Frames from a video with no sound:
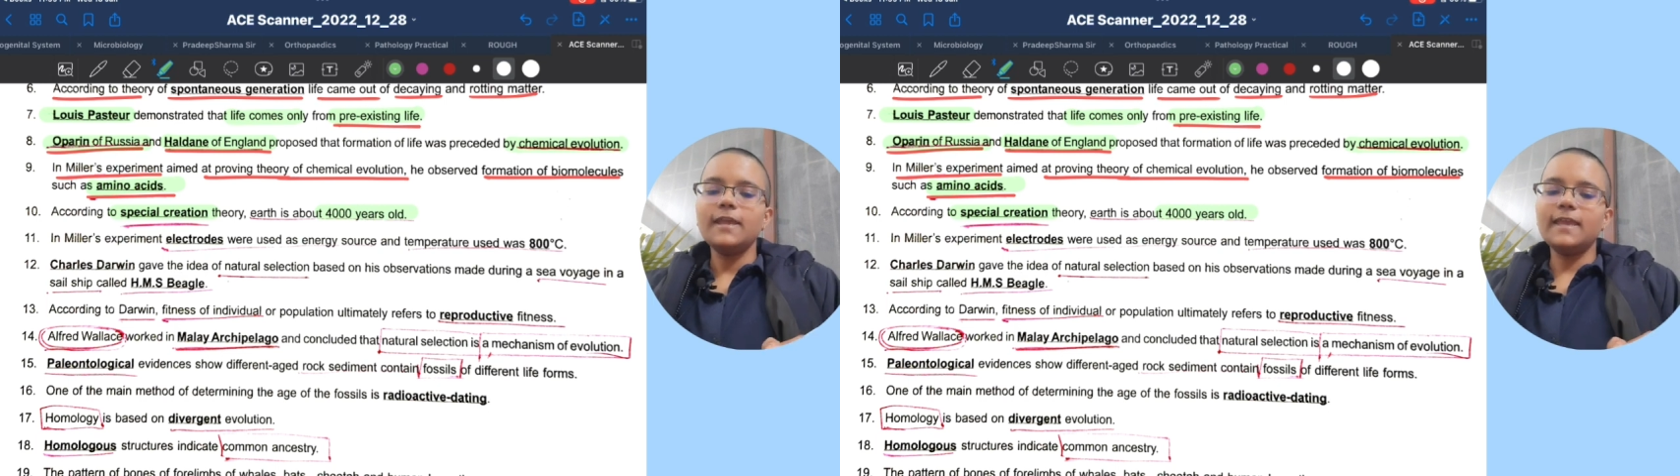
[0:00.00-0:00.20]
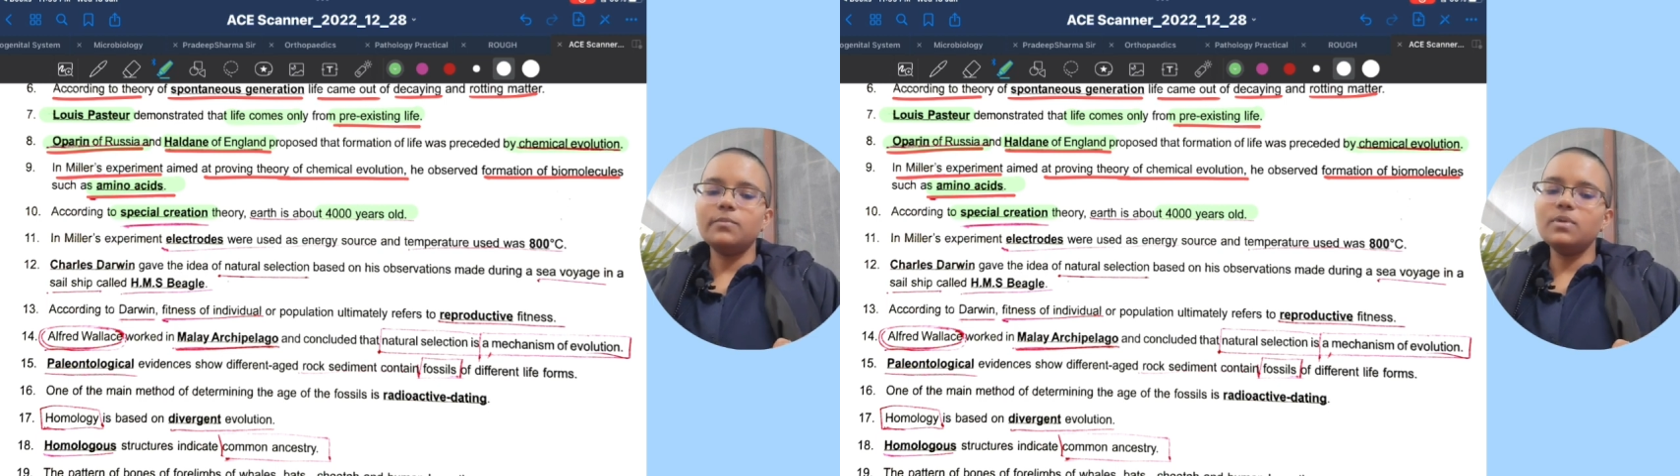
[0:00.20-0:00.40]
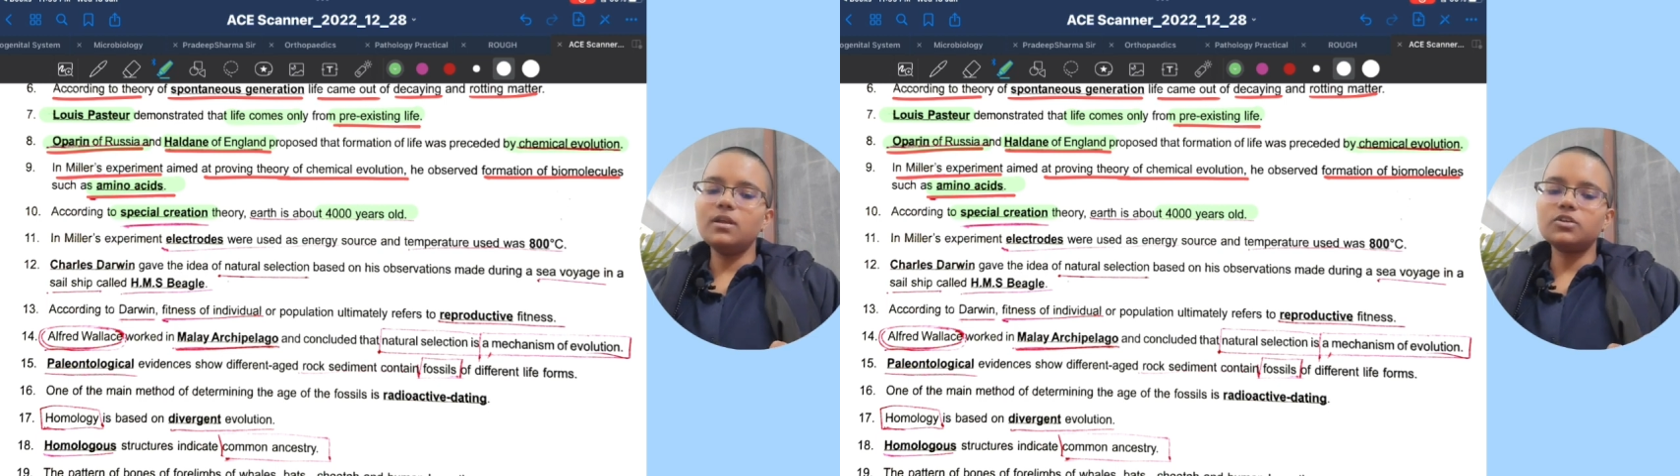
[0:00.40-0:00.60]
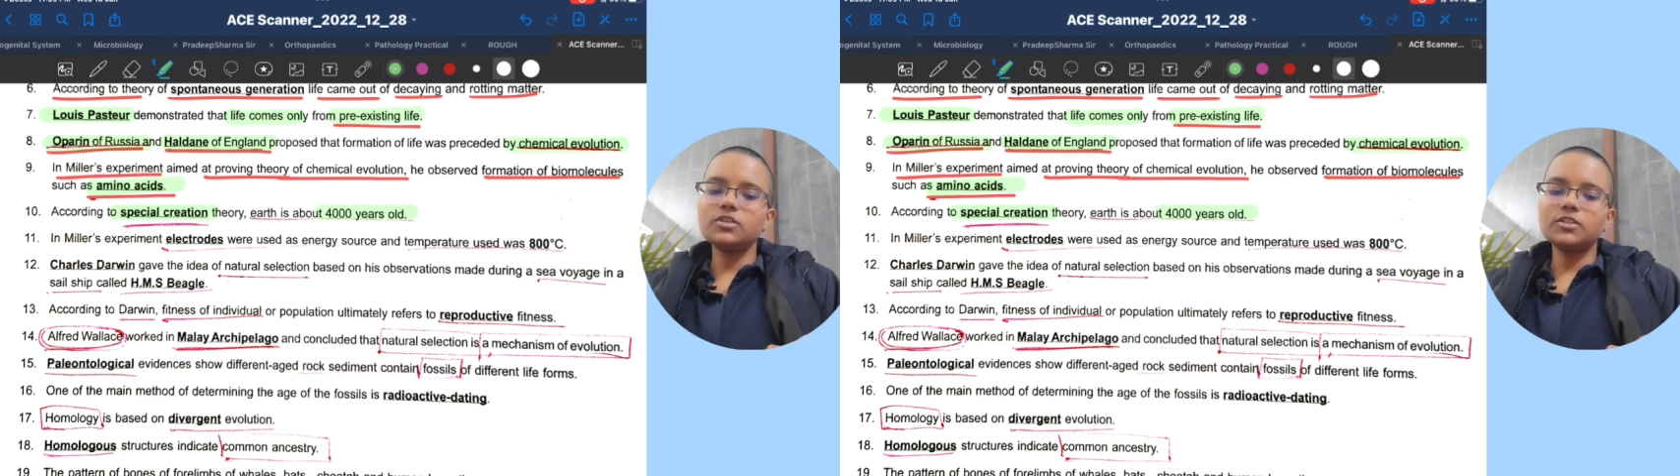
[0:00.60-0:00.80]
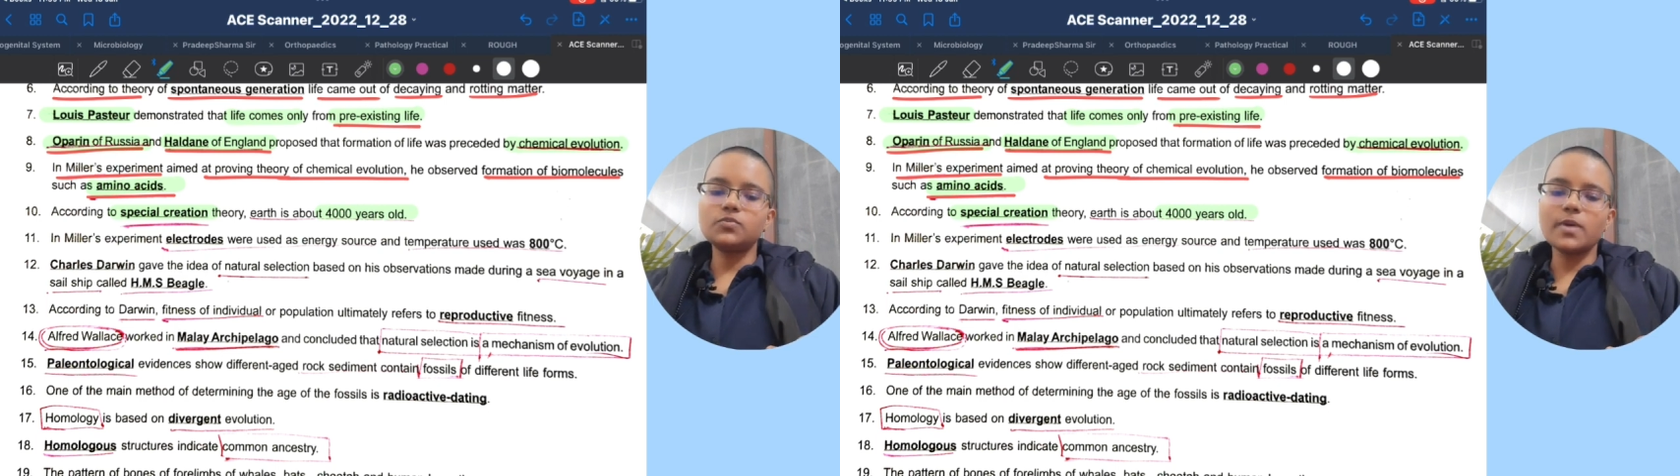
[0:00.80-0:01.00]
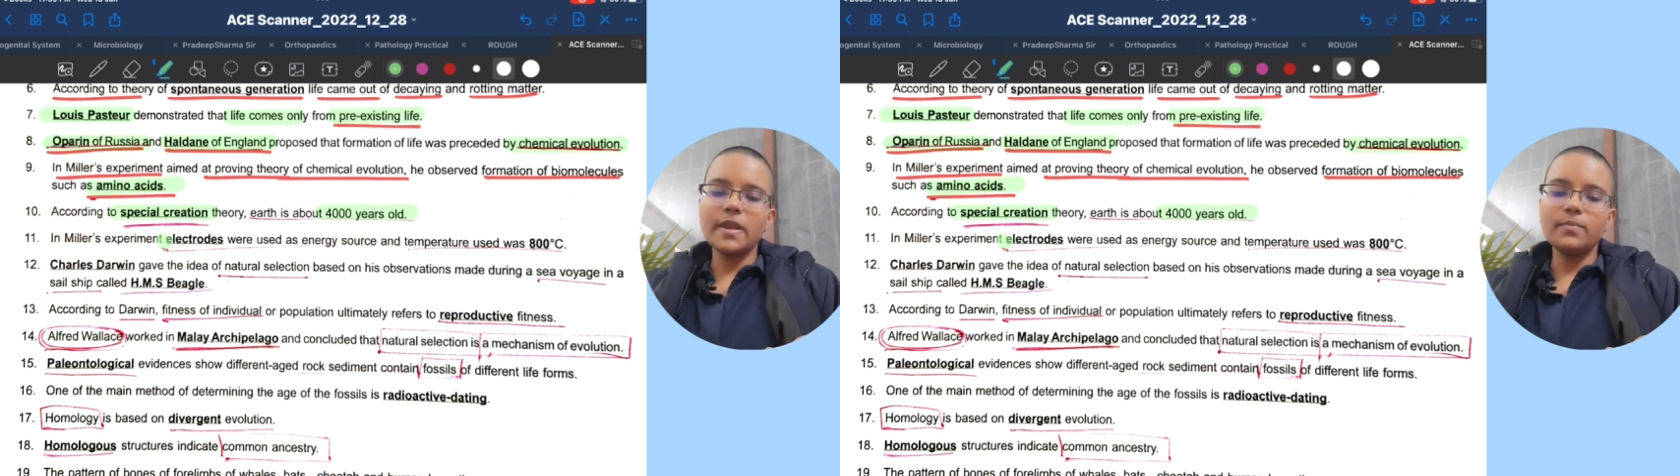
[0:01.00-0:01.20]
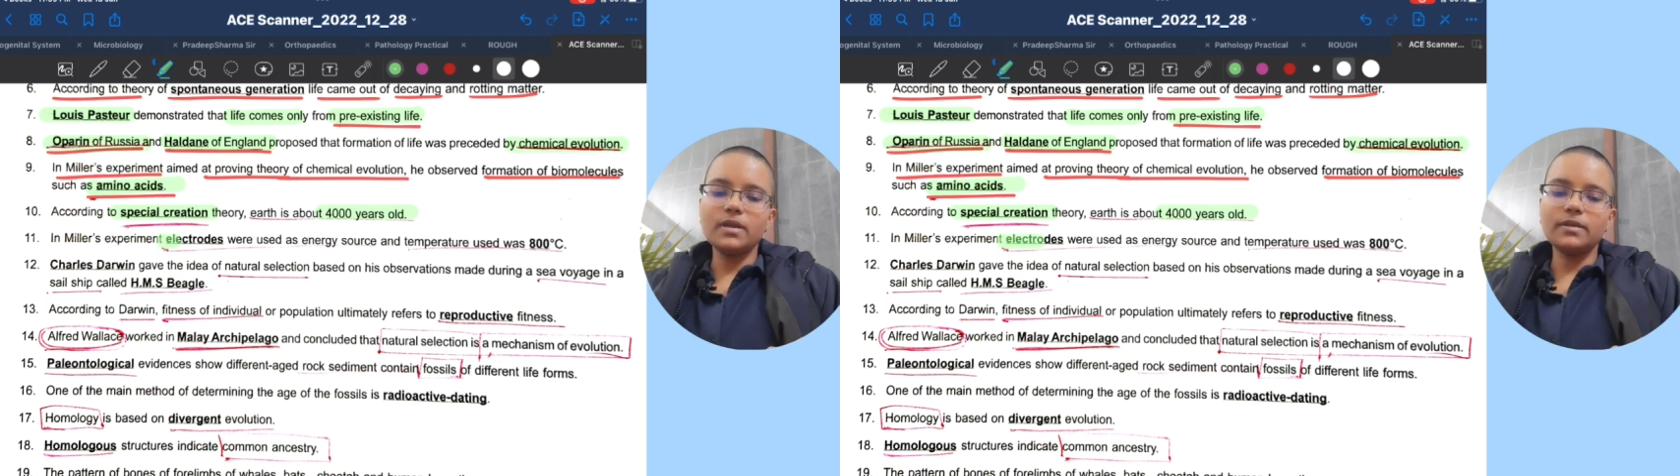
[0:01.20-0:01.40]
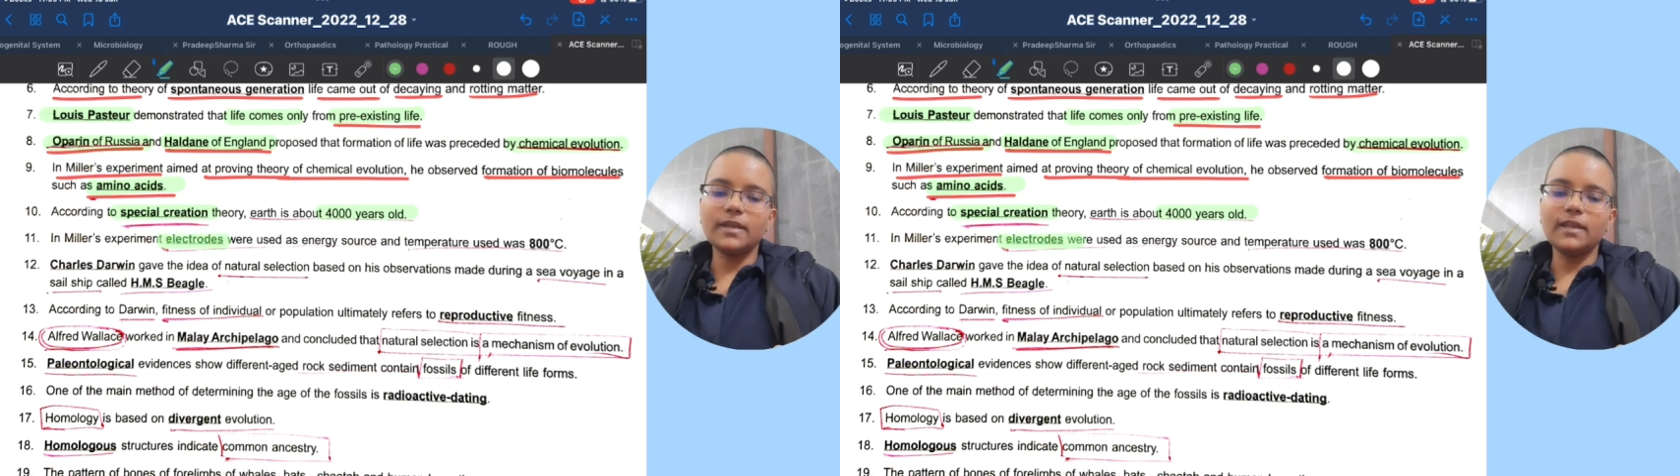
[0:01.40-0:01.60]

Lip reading: In Miller's experiment,